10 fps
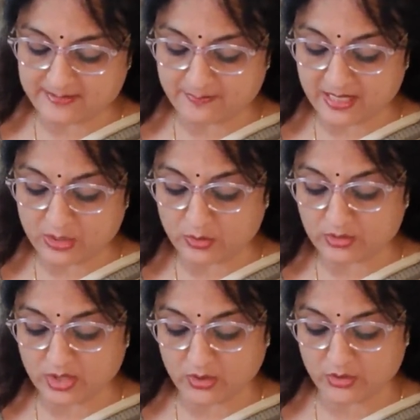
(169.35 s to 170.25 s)
below
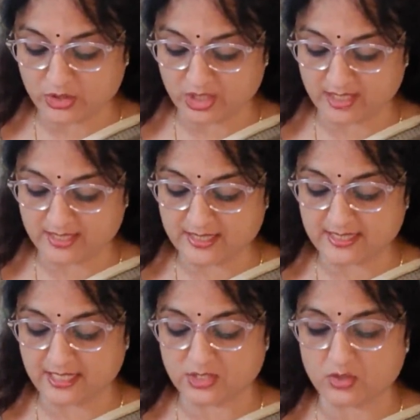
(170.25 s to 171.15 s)
the oceans
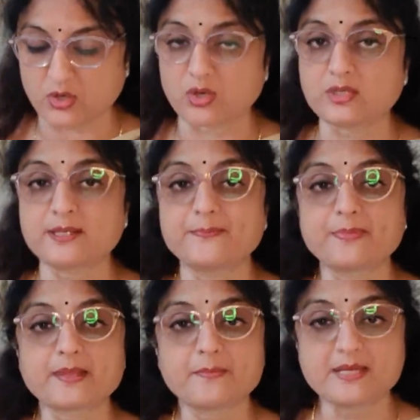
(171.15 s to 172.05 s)
is called
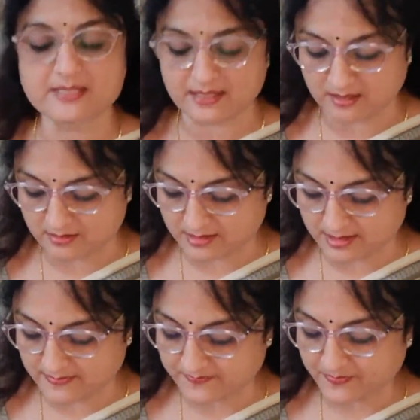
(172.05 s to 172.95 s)
basalt.